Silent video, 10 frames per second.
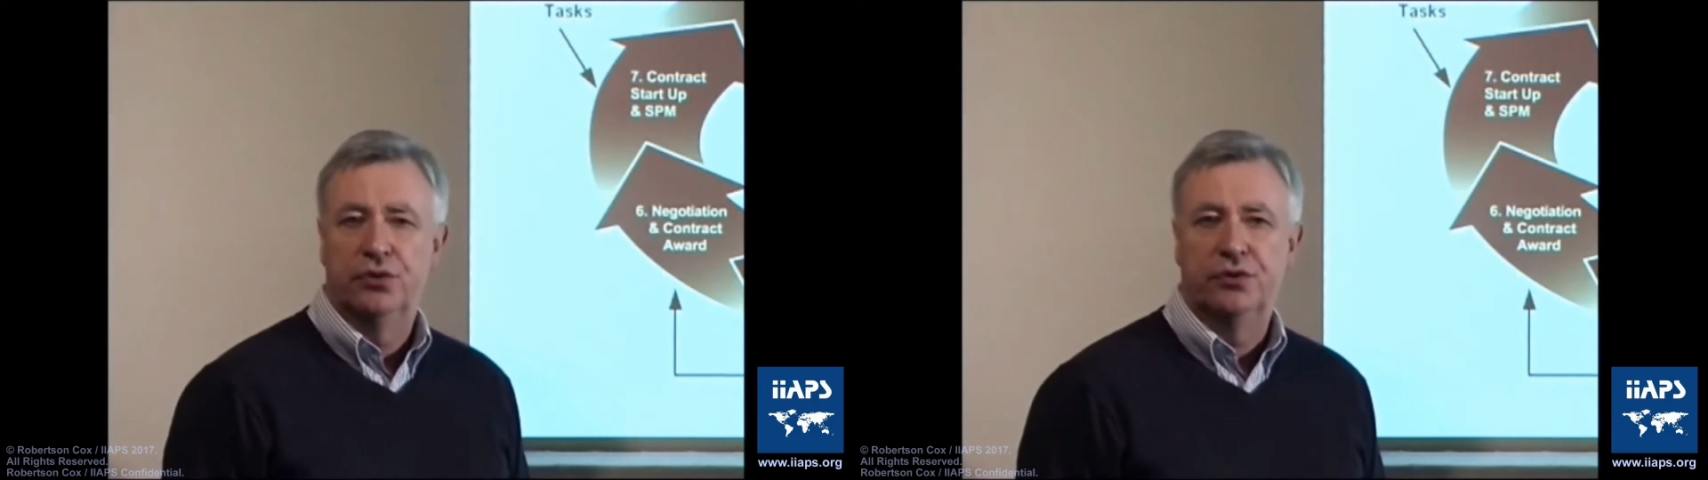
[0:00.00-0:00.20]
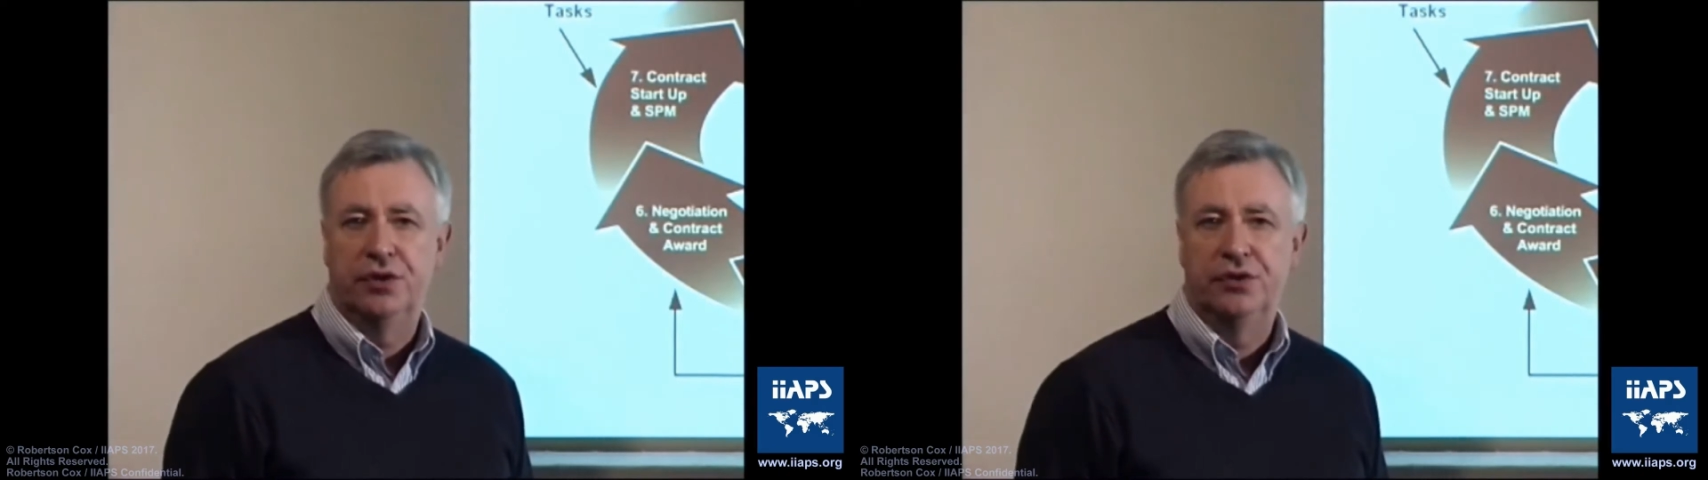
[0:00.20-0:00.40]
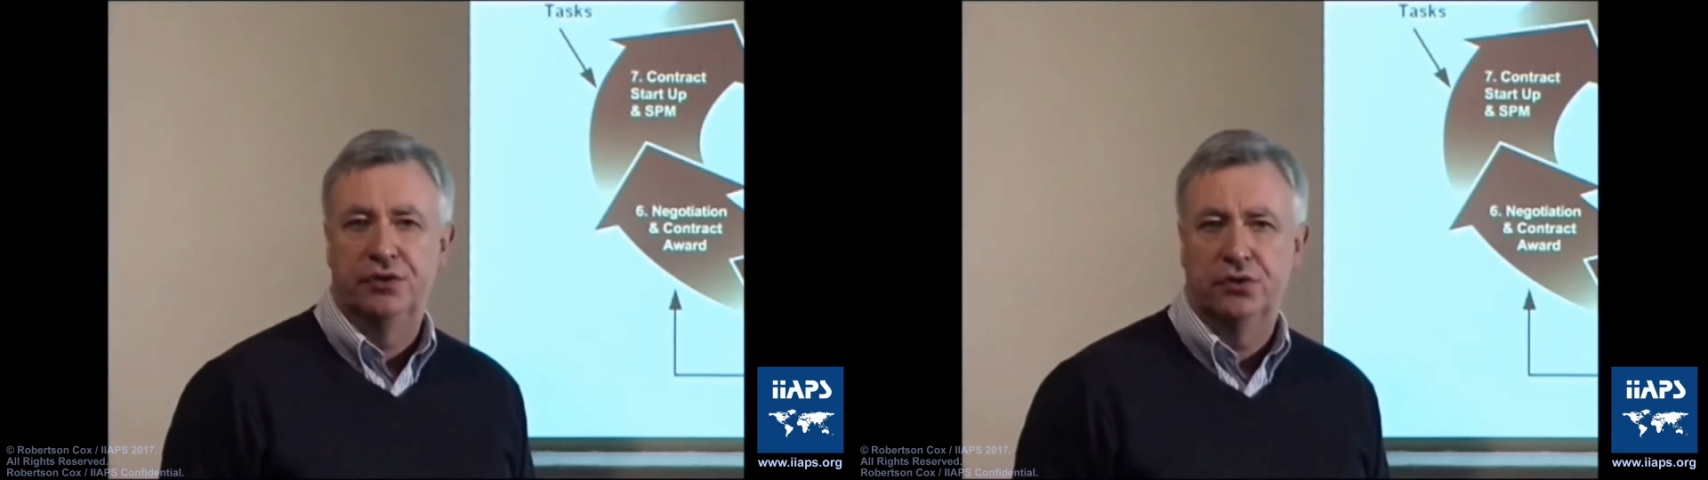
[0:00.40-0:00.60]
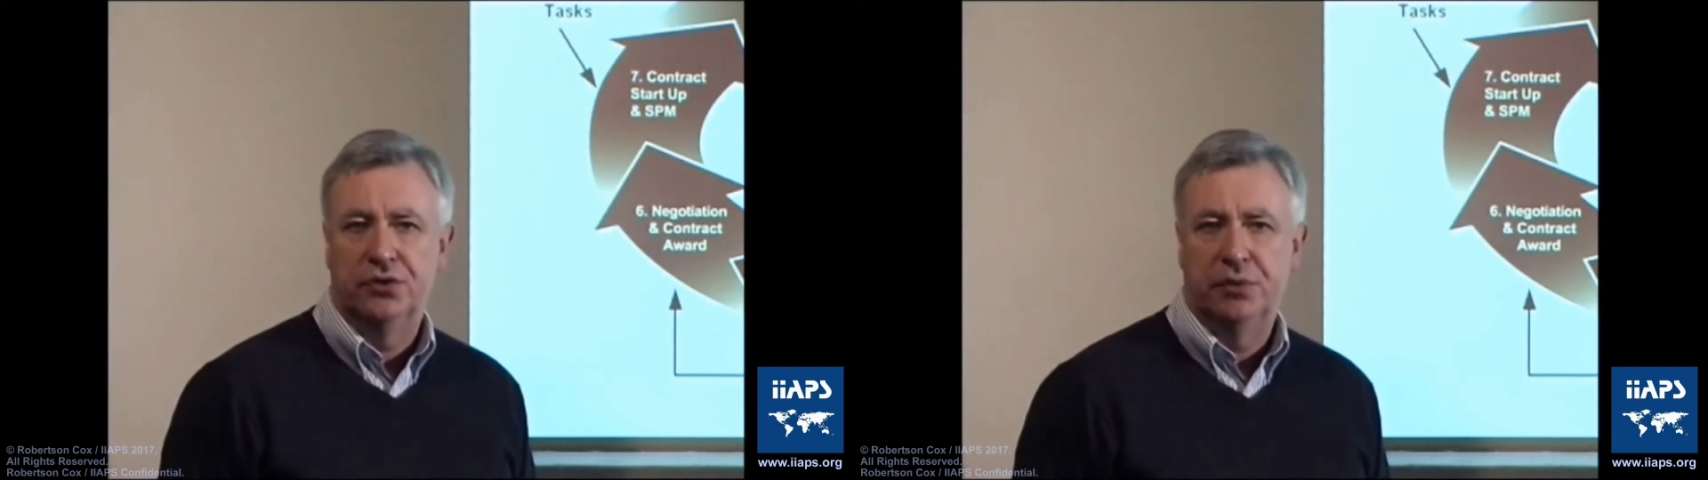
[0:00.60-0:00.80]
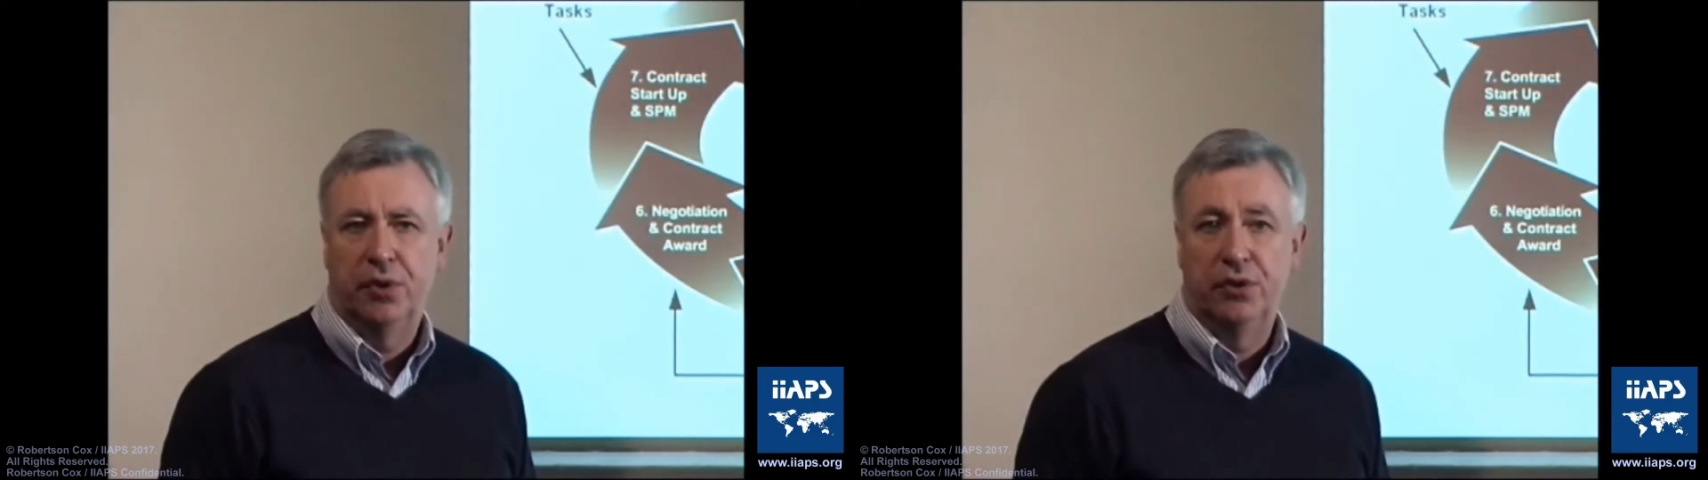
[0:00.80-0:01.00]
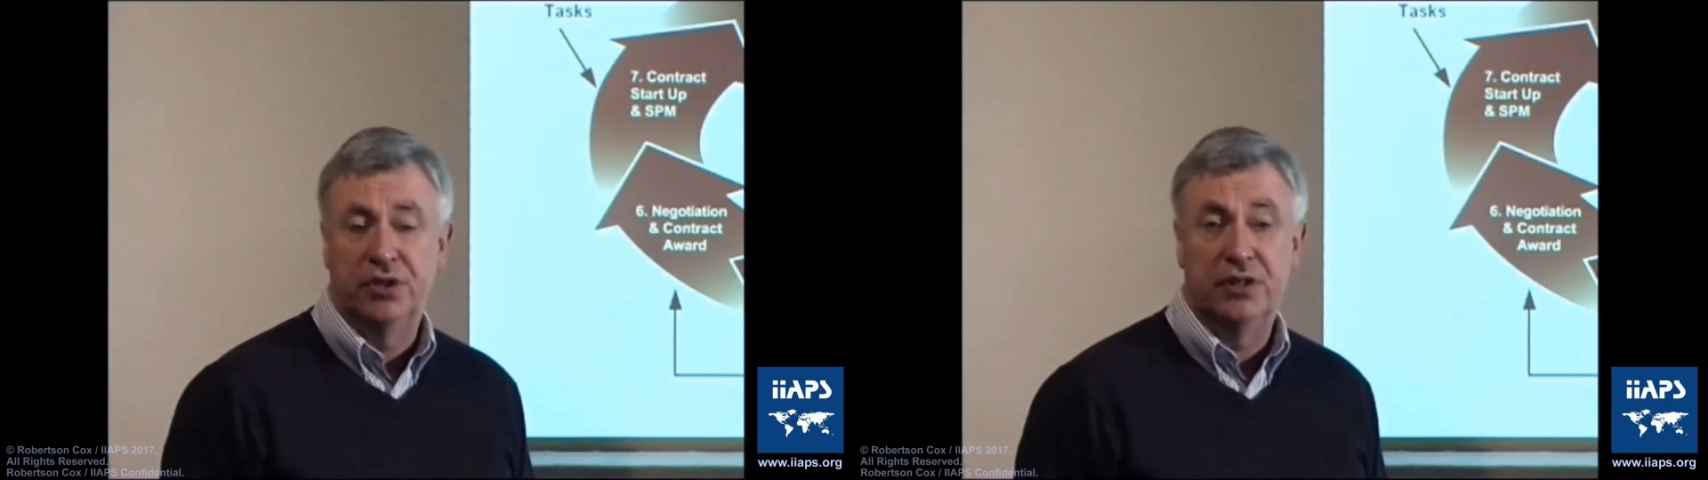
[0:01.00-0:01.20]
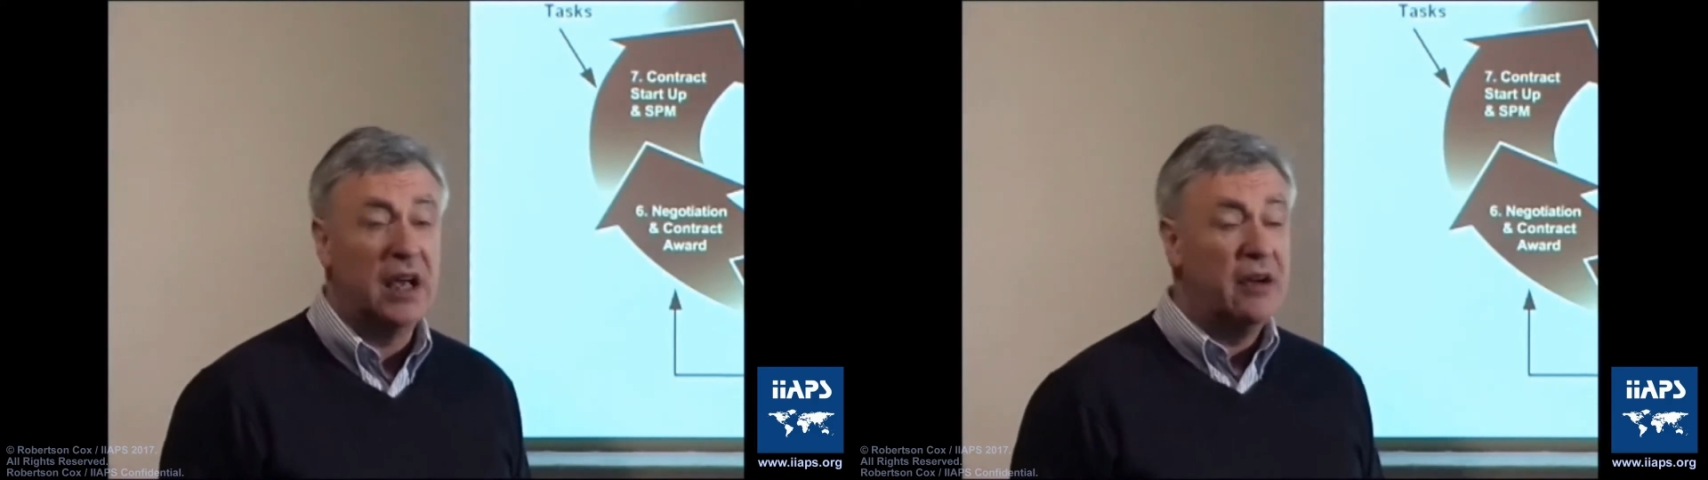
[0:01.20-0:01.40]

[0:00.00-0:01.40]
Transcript: strategic sourcing process.